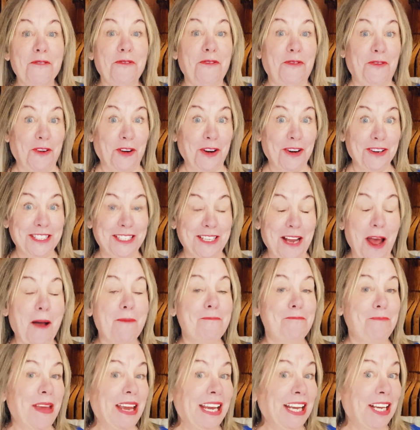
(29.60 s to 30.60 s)
First,
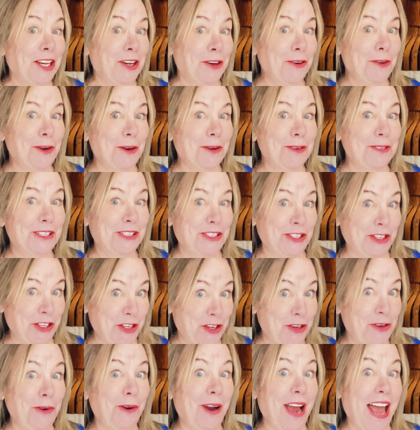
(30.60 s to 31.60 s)
big kudos to
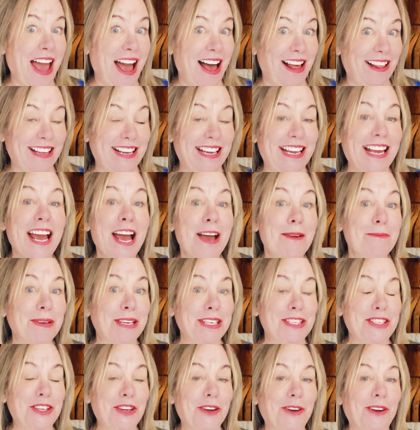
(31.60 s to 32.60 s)
you, Allie,
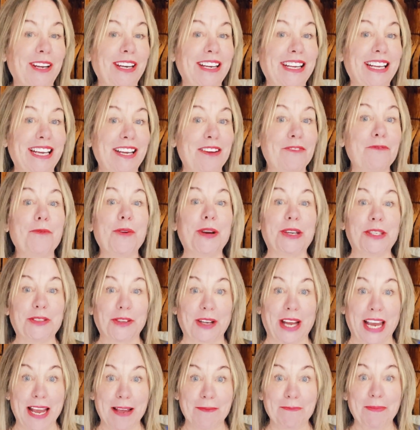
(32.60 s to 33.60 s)
because you're gonna give winter
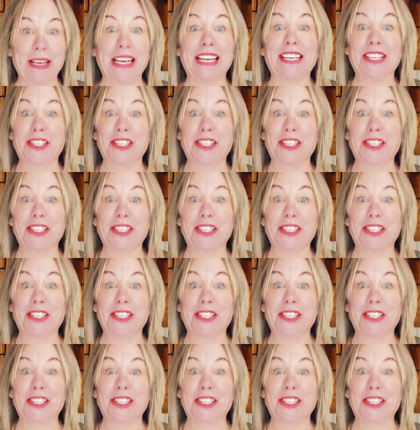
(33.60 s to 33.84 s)
camping a